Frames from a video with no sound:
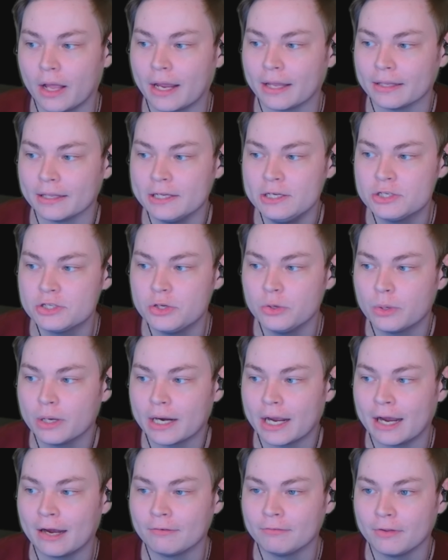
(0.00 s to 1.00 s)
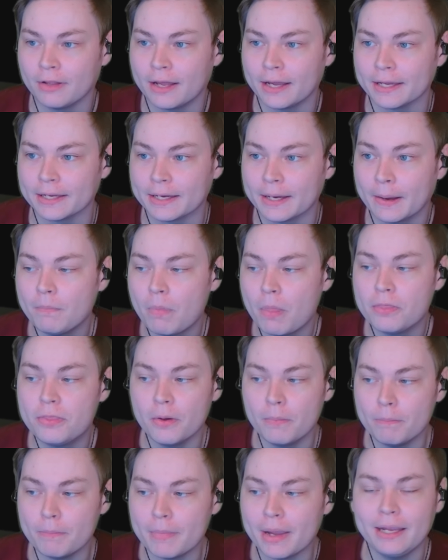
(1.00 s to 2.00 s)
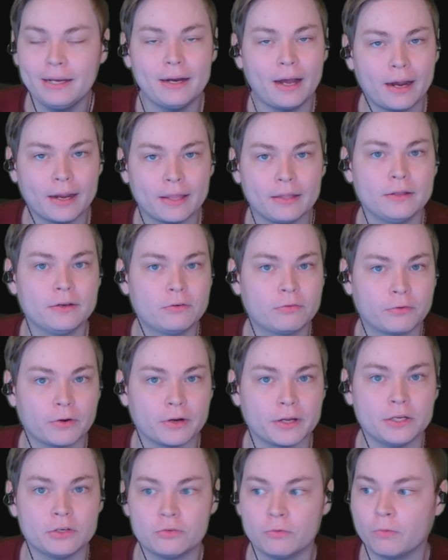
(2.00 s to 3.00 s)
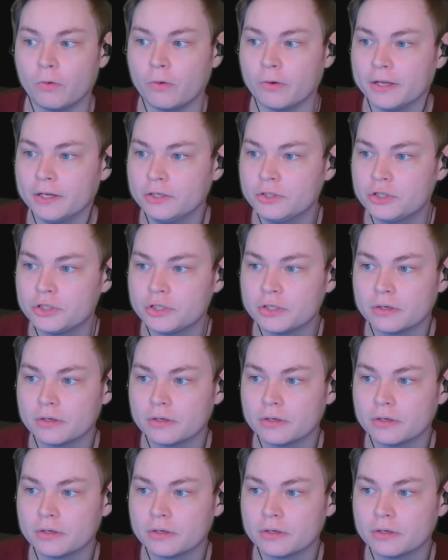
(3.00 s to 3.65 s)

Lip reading: at least you could have like the main island for each voyage